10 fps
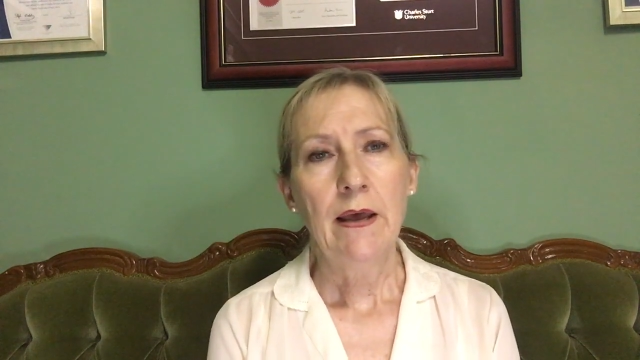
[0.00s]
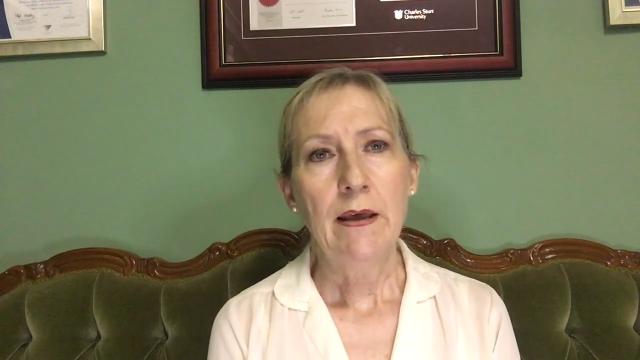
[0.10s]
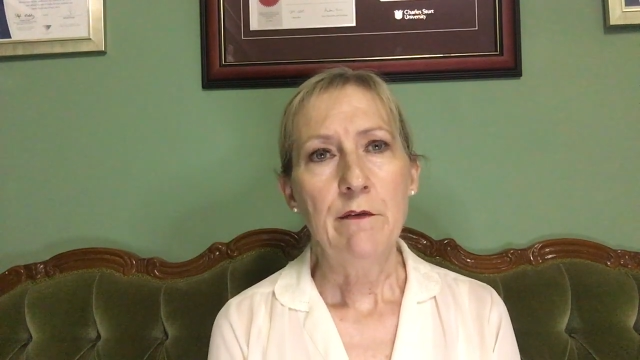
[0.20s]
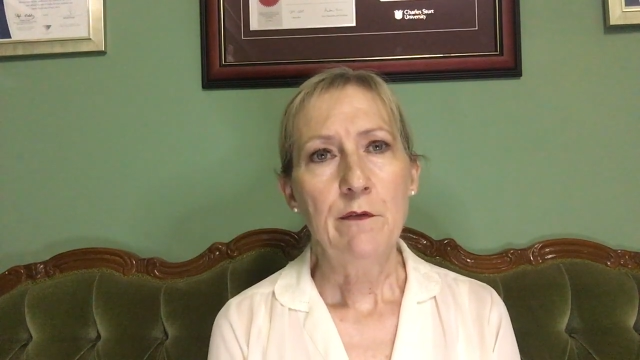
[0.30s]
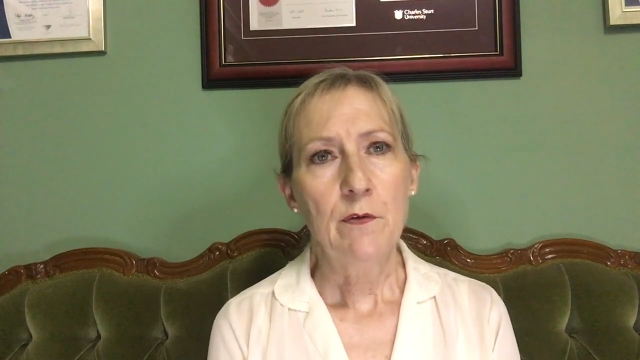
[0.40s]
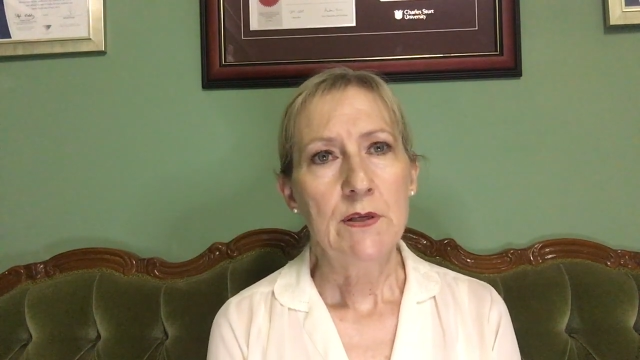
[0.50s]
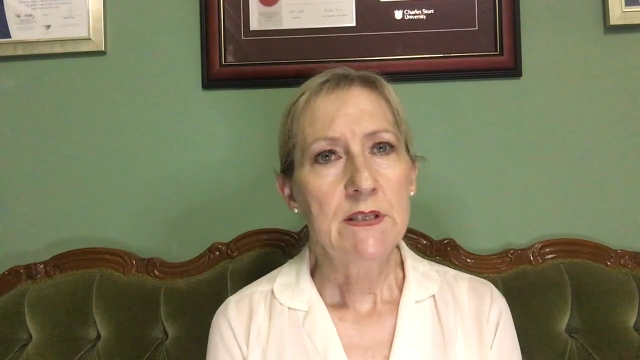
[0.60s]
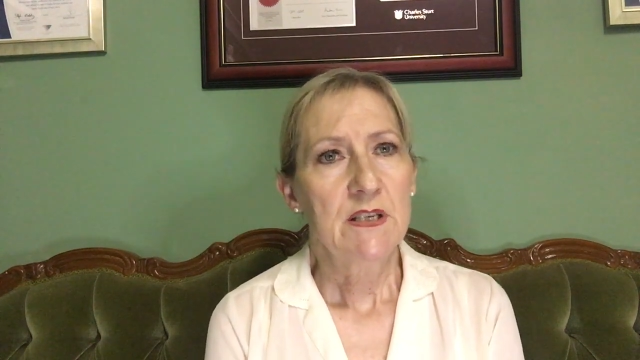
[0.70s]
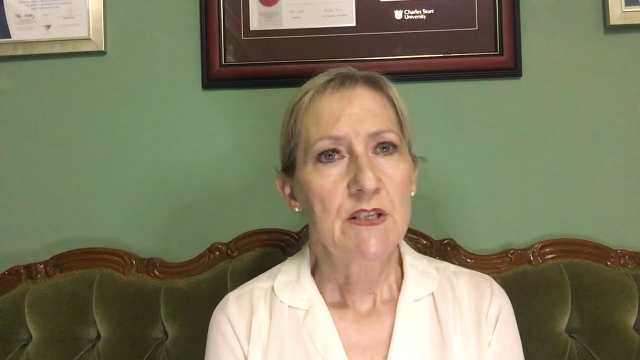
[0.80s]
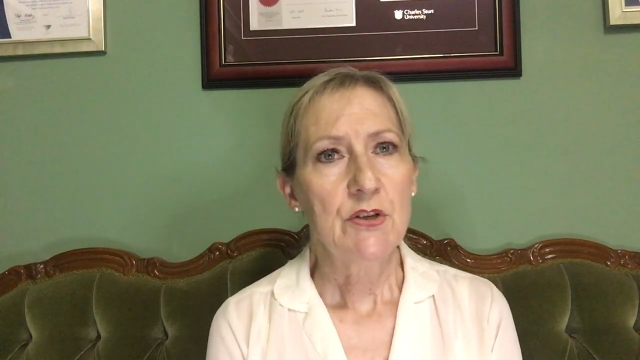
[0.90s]
if, for
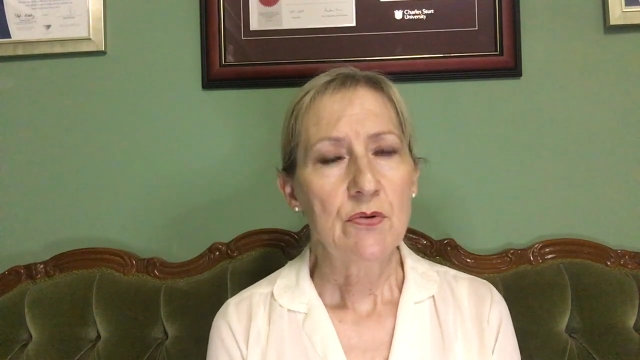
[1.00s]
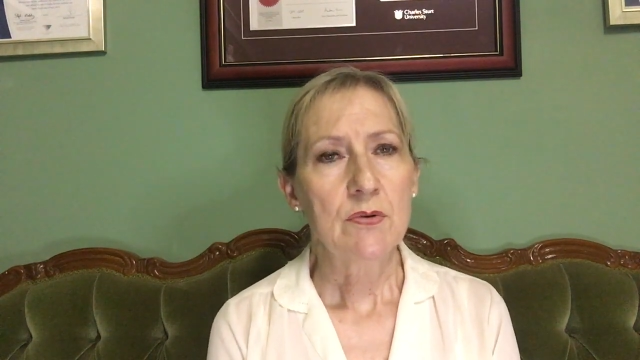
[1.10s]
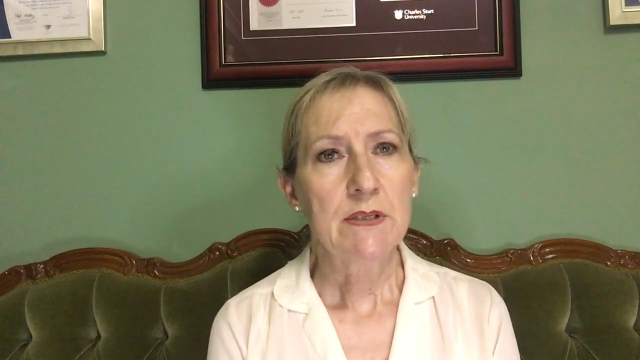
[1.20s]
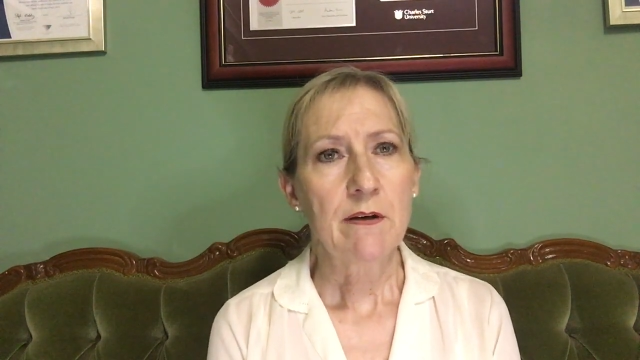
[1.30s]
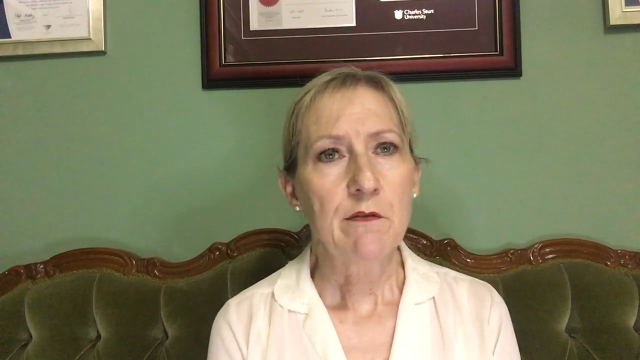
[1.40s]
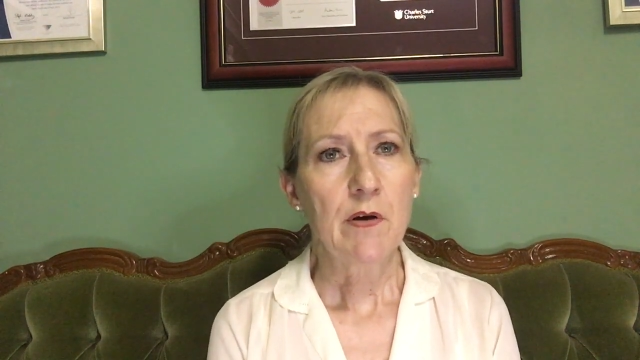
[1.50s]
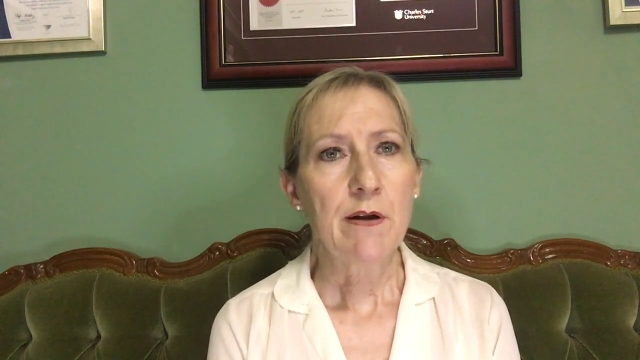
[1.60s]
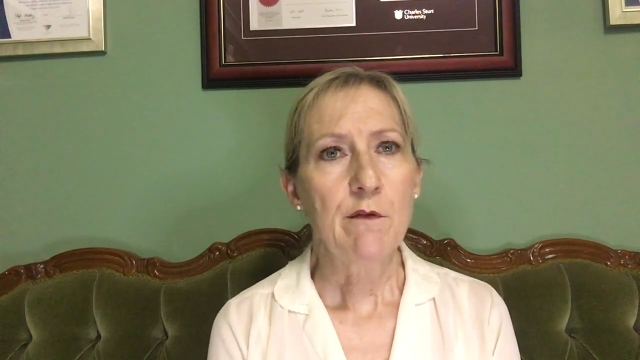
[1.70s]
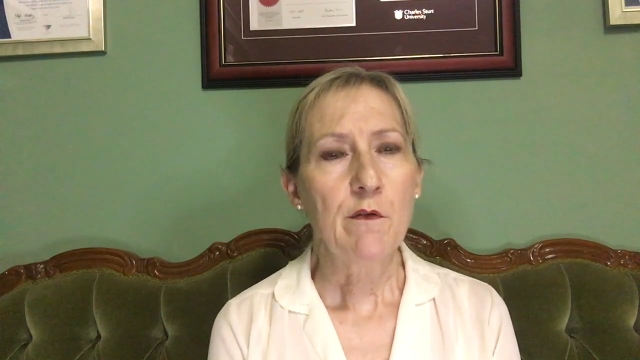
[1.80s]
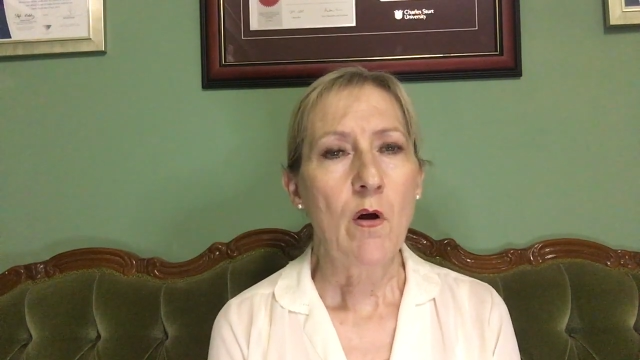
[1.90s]
instance, you're suffering
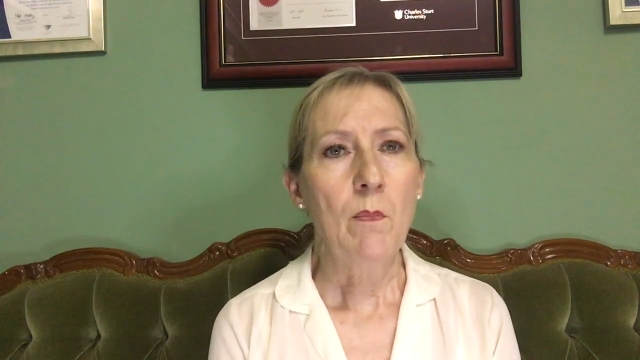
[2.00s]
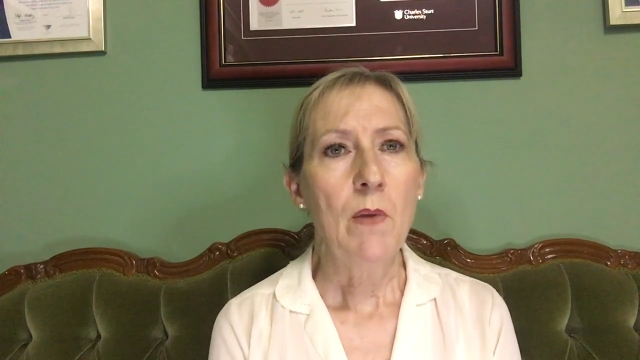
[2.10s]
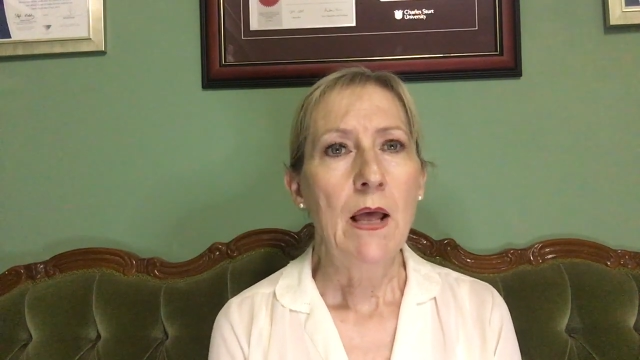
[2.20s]
from